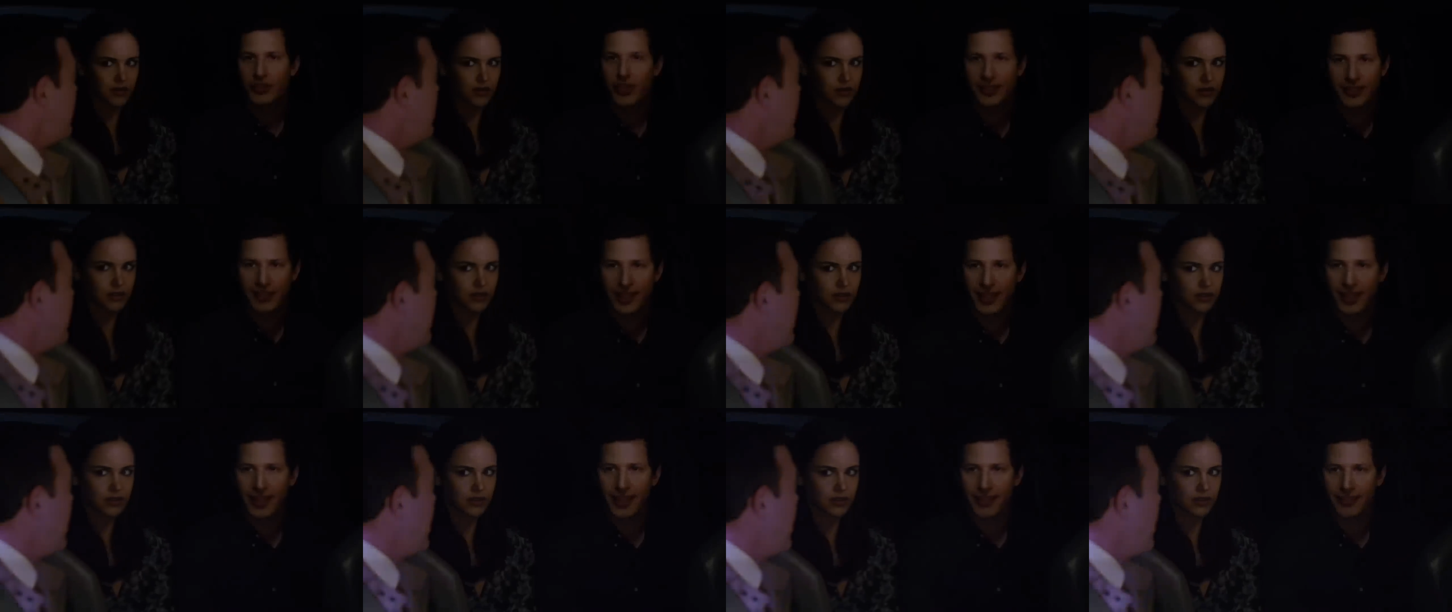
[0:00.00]
Speaker 1: it was
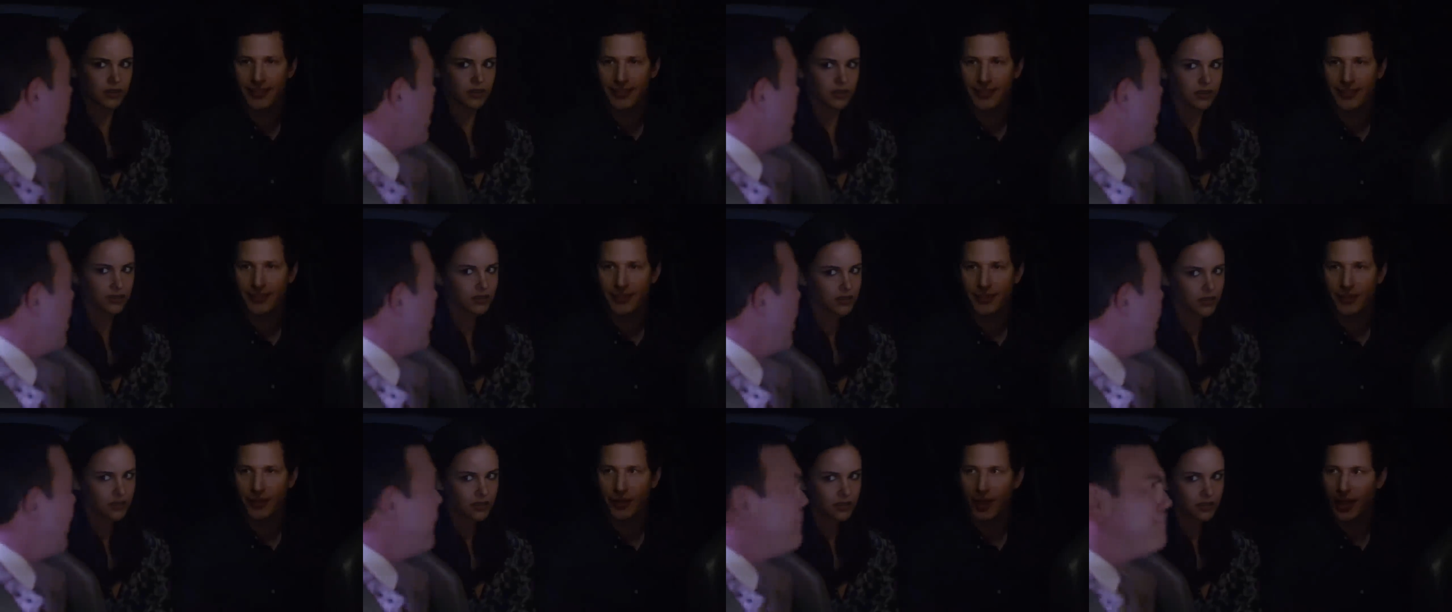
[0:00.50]
just a
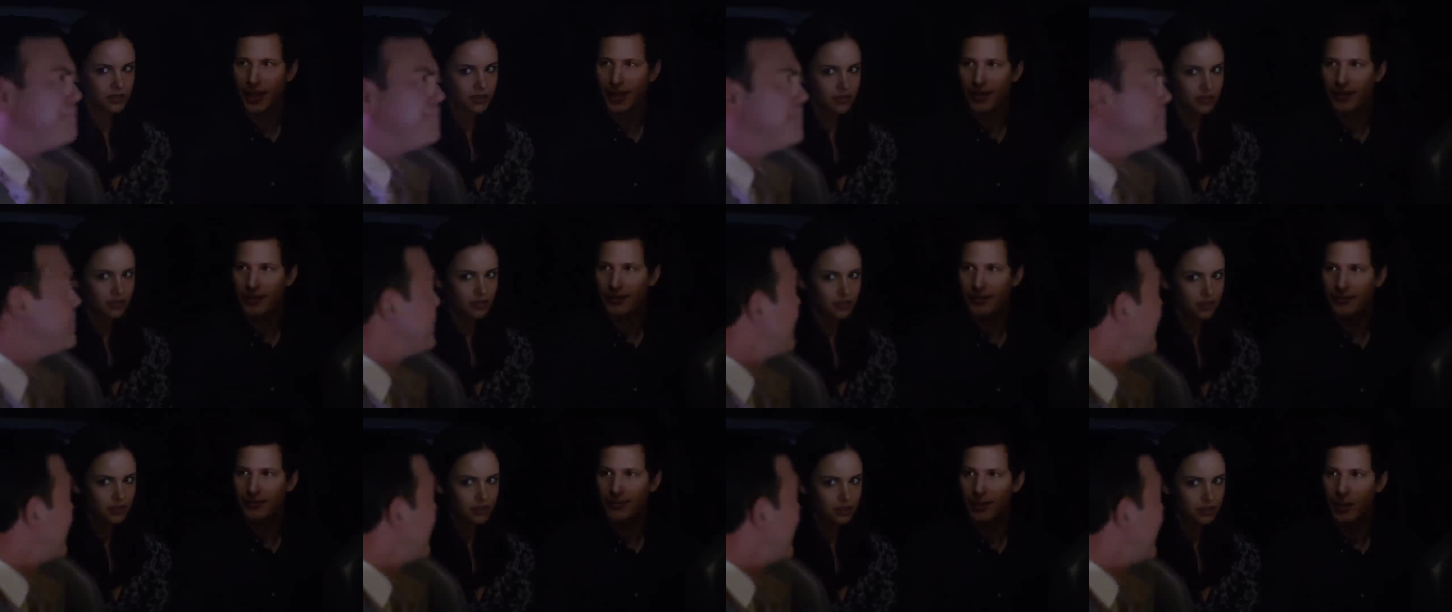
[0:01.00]
kiss, okay?
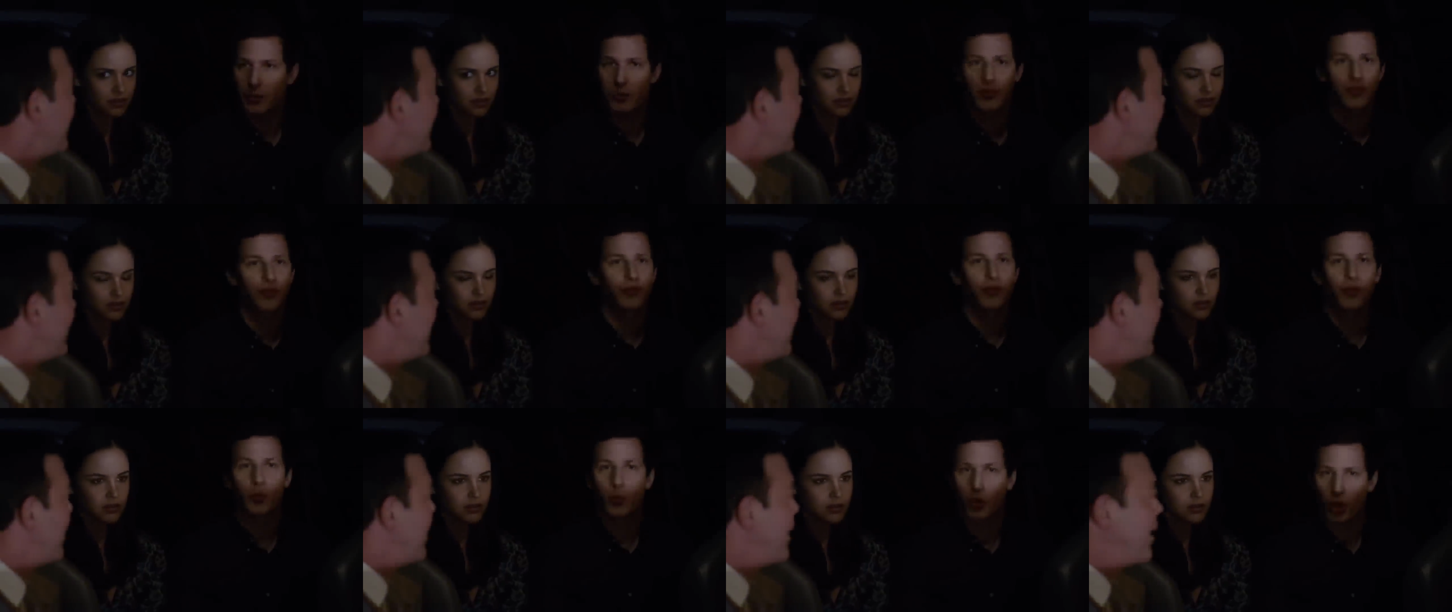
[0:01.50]
It
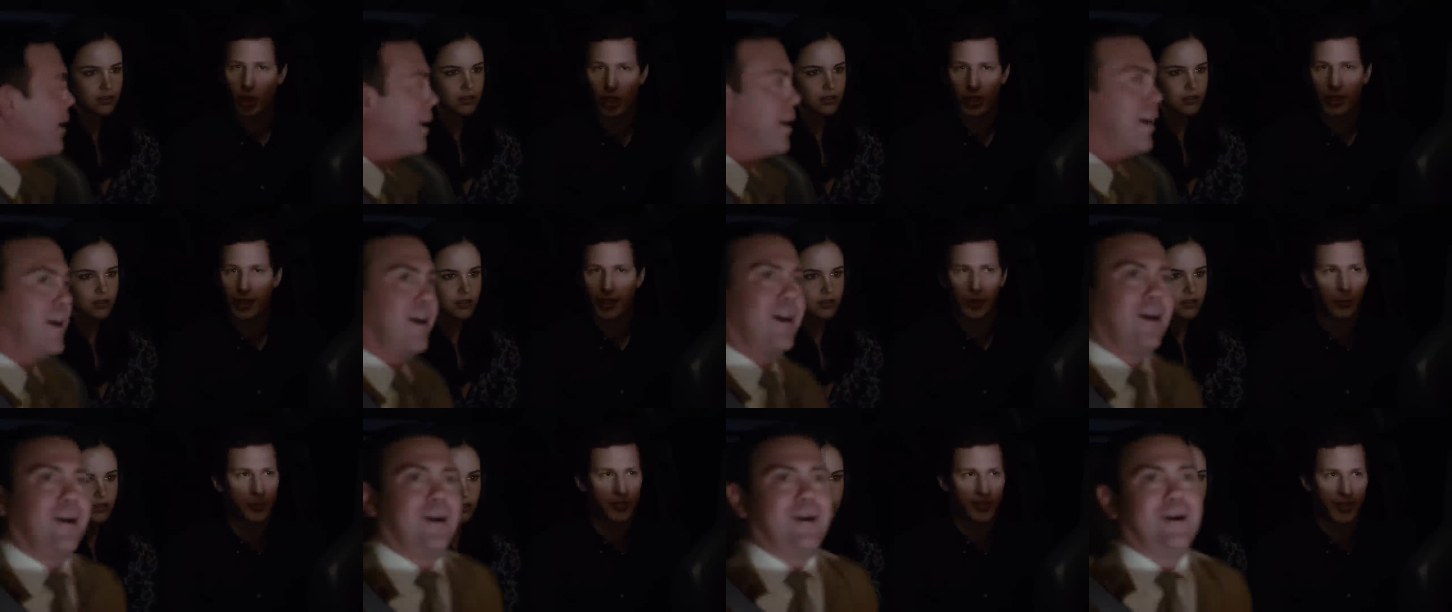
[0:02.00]
was for
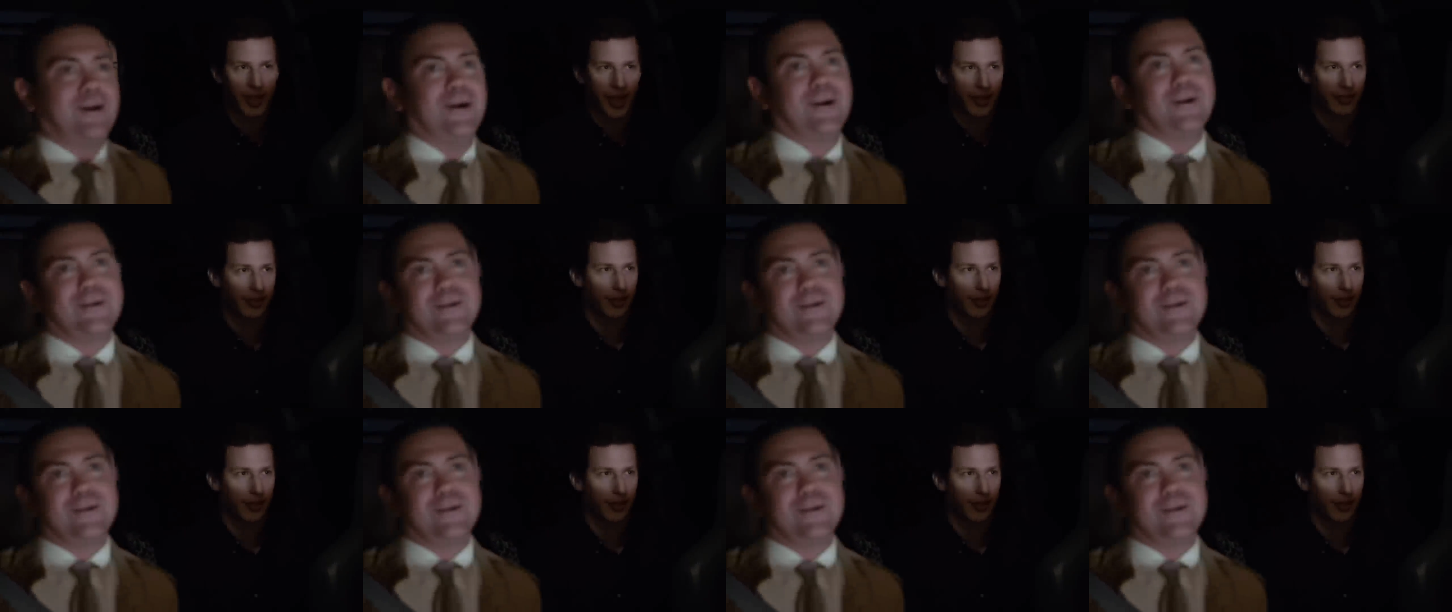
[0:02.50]
work, it was